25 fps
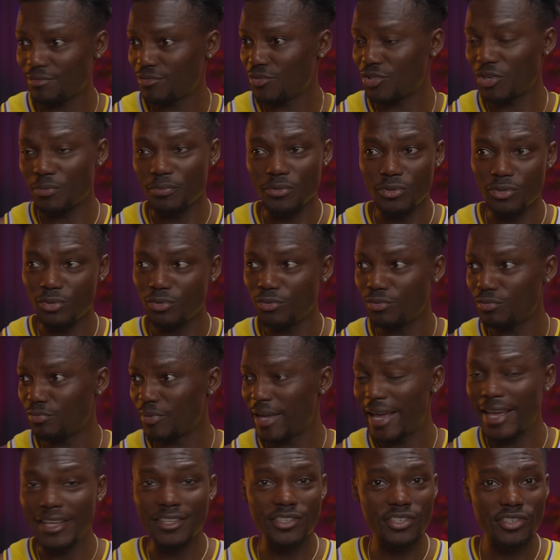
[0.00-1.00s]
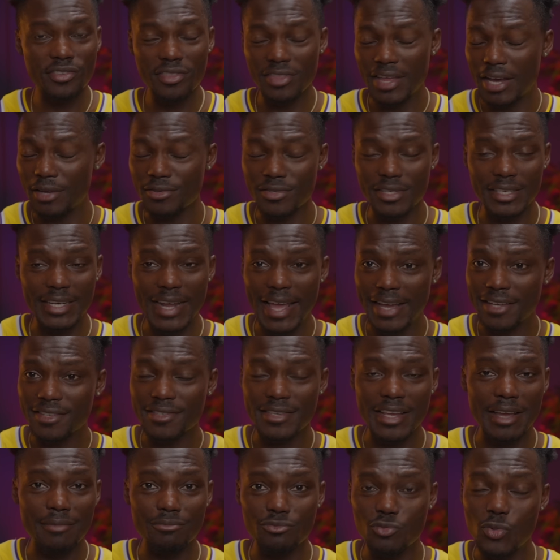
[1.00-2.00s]

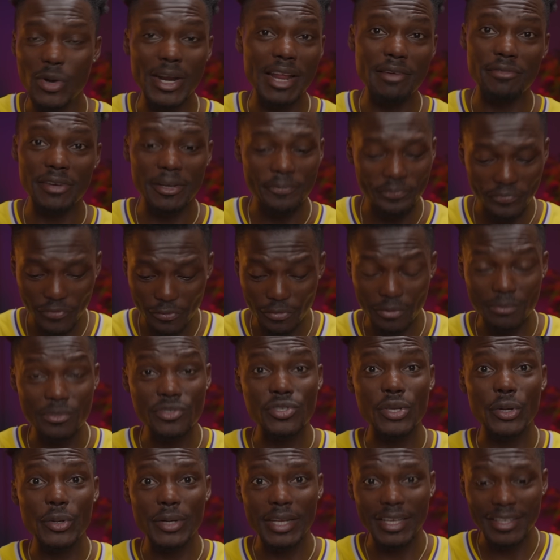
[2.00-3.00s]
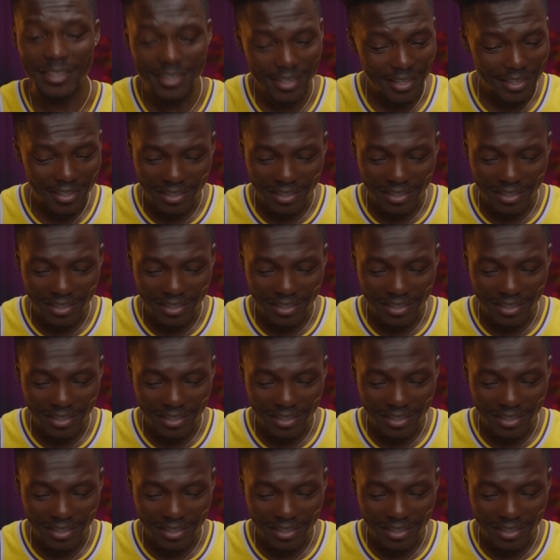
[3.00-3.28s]
WH1000XM, whatever, from Sony.